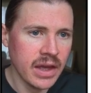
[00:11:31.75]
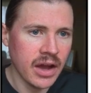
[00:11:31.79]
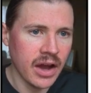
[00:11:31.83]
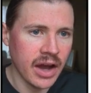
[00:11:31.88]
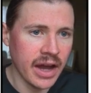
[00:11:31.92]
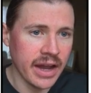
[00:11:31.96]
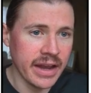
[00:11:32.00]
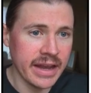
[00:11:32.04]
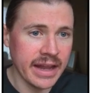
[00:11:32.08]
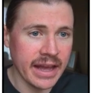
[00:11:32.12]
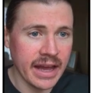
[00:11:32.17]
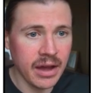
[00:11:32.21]

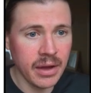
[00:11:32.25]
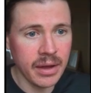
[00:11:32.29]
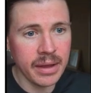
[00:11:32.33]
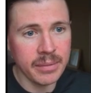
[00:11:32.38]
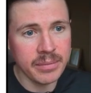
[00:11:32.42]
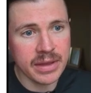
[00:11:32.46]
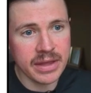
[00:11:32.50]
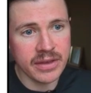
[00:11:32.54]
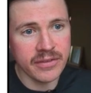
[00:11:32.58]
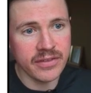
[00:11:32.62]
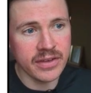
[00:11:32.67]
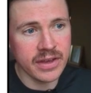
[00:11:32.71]
I now
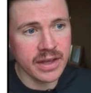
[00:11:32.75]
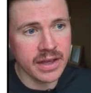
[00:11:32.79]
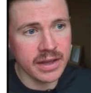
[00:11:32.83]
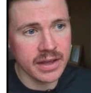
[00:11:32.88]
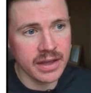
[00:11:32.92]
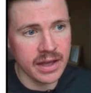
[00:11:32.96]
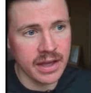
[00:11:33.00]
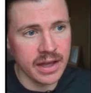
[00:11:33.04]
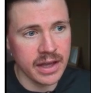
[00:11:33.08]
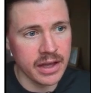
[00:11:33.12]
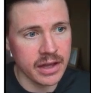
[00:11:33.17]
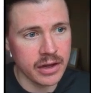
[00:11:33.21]
am giving
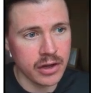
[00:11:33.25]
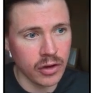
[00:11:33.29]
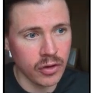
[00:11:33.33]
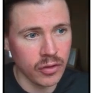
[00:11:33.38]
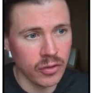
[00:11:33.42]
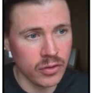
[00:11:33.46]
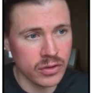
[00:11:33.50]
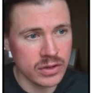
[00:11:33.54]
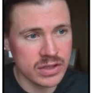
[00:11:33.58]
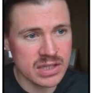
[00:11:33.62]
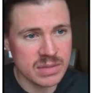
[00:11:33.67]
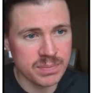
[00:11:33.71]

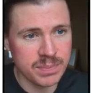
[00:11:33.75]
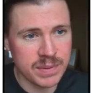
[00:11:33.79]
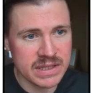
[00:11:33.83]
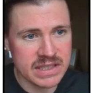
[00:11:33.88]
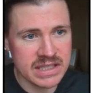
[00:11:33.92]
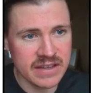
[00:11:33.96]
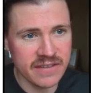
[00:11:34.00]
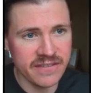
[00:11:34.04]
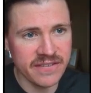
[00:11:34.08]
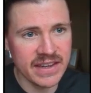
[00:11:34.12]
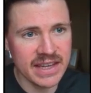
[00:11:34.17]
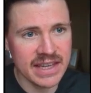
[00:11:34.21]
Claude
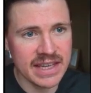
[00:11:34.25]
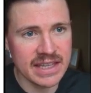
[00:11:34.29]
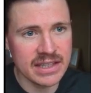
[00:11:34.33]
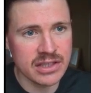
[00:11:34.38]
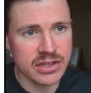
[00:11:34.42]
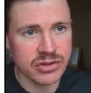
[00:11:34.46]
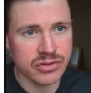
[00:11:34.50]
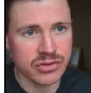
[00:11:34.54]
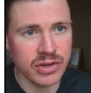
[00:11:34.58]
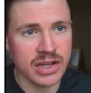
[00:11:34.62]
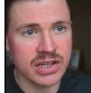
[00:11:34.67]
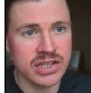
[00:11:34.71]
specific
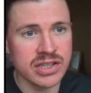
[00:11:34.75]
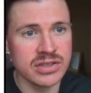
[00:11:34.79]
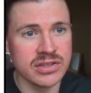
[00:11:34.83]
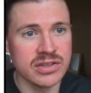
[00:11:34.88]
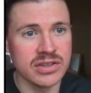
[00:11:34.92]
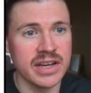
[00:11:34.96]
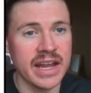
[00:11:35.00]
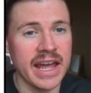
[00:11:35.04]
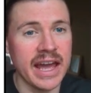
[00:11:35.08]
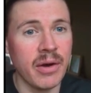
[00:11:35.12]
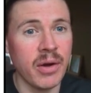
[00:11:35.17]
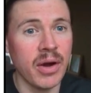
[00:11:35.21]
instructions
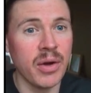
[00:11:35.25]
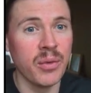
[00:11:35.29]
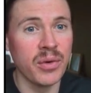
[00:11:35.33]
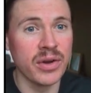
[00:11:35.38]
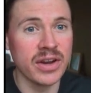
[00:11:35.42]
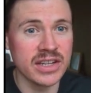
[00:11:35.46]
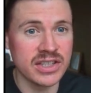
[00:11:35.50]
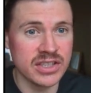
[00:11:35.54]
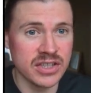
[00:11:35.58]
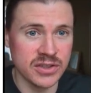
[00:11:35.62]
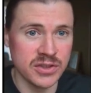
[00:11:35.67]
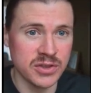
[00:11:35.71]
on how I
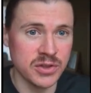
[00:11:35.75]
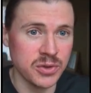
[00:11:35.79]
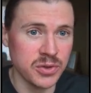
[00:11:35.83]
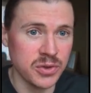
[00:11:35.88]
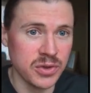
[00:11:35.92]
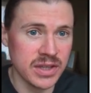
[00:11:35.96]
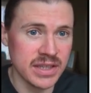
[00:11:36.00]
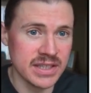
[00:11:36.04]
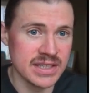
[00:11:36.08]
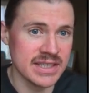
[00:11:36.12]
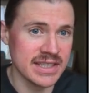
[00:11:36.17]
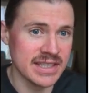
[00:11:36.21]
want it to do
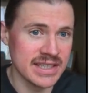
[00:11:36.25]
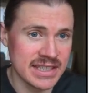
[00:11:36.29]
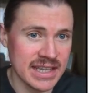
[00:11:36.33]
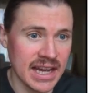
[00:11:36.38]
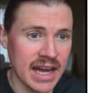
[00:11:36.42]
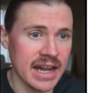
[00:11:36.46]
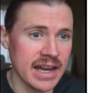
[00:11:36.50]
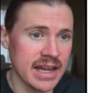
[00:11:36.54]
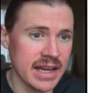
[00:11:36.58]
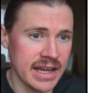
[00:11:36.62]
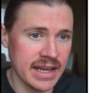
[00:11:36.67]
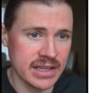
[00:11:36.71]
this
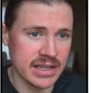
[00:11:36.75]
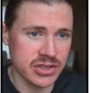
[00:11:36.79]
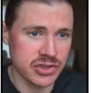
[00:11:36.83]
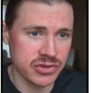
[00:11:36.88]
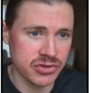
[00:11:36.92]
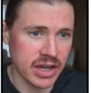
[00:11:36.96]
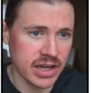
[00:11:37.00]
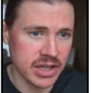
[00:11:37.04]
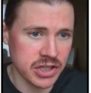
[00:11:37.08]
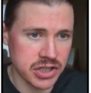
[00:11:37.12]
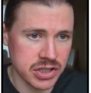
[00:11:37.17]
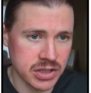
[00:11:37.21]
data
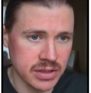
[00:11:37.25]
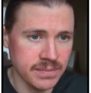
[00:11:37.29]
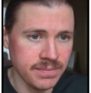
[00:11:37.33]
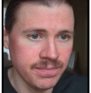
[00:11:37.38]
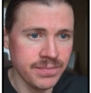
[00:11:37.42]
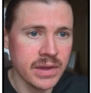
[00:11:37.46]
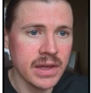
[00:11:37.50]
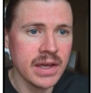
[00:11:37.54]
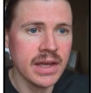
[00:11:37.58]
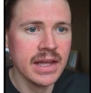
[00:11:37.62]
extraction.